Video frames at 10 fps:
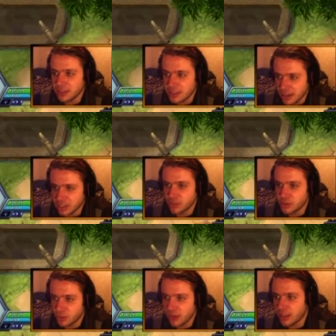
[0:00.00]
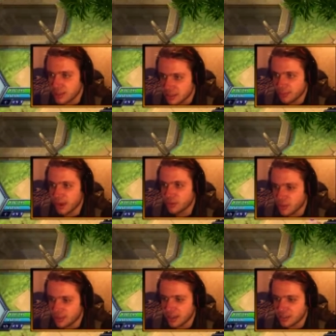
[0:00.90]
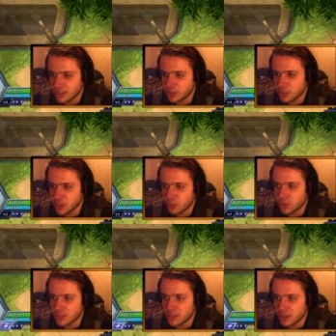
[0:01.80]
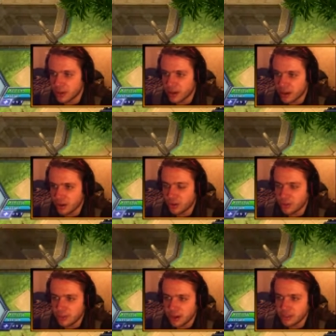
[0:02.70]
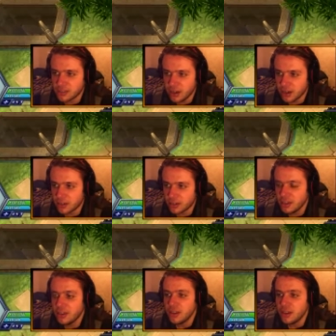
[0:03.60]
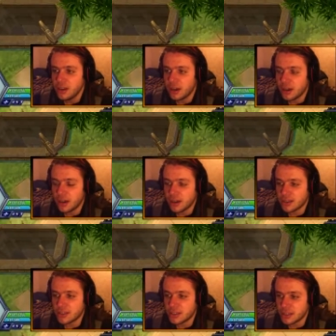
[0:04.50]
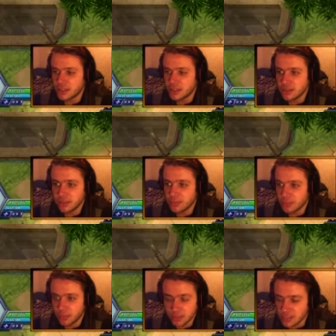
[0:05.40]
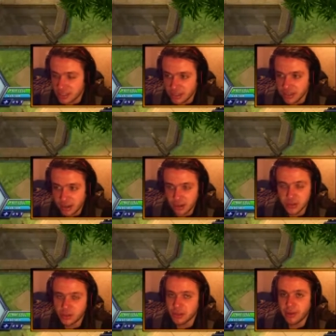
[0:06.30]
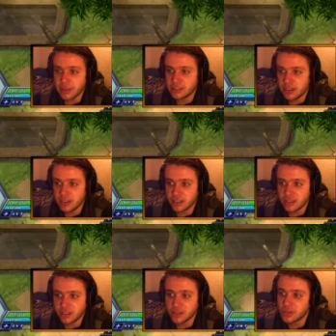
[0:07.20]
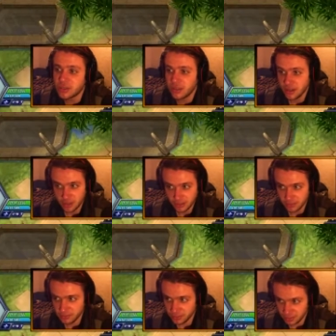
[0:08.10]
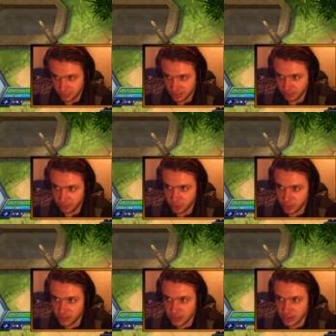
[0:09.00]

is actually to land some auto attacks, especially with the Searing Arrow on a marked target. Uh, searing Arrows on a marked target deals some pretty